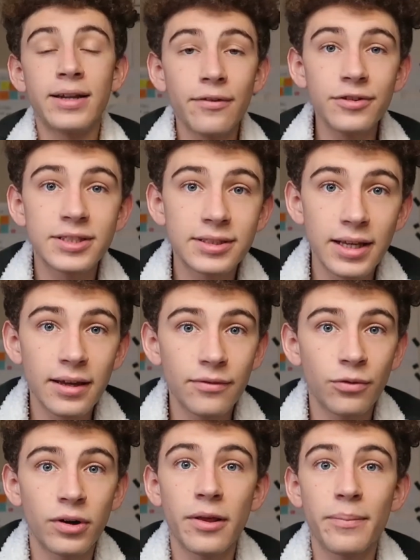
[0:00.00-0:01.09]
I definitely
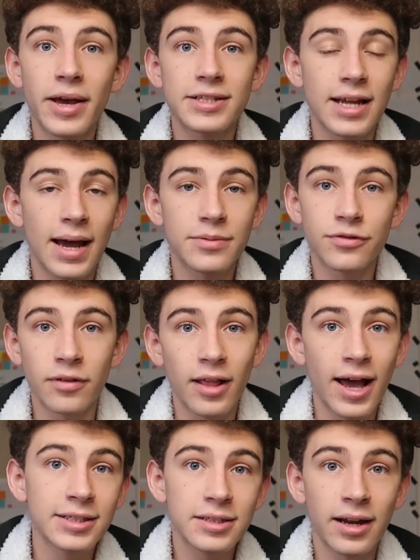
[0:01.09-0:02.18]
saved one of the best apps for
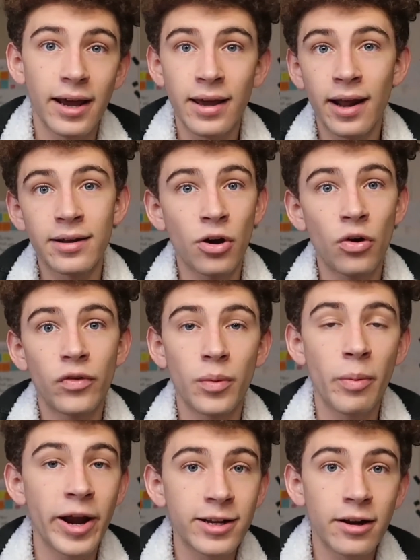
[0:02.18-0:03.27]
last, and I kind of go over
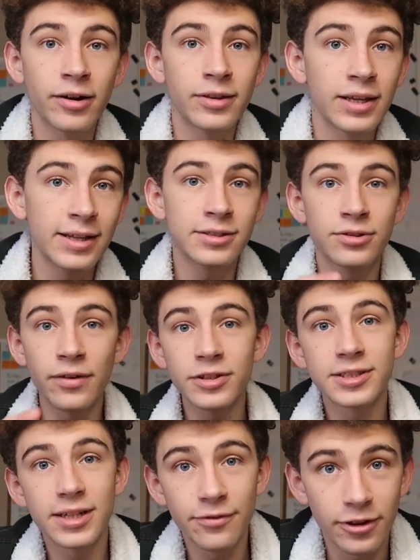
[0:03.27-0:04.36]
and break down at the end, so
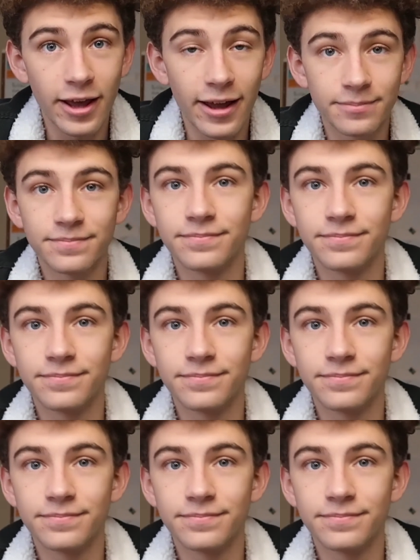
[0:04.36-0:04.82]
definitely stay for that.